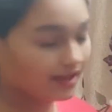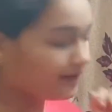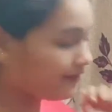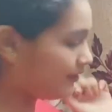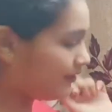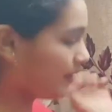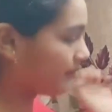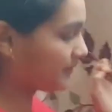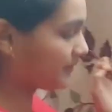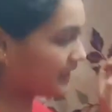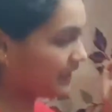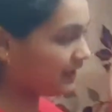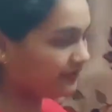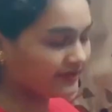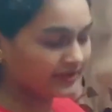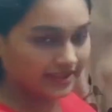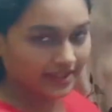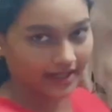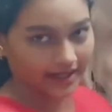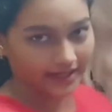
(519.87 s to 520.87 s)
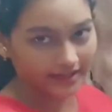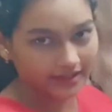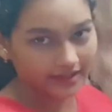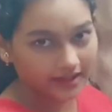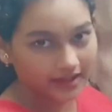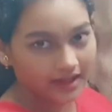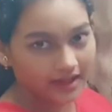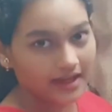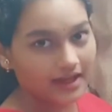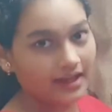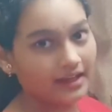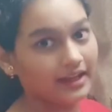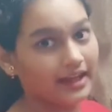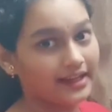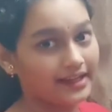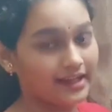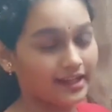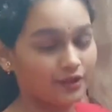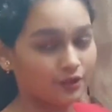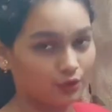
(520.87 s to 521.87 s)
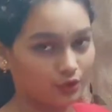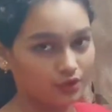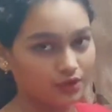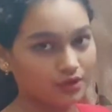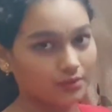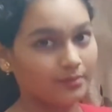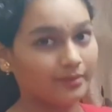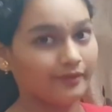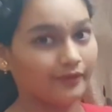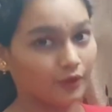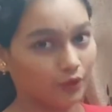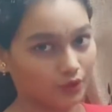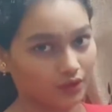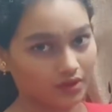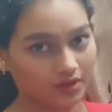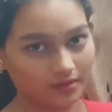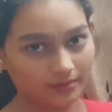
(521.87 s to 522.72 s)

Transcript: from the left side, like I told you before.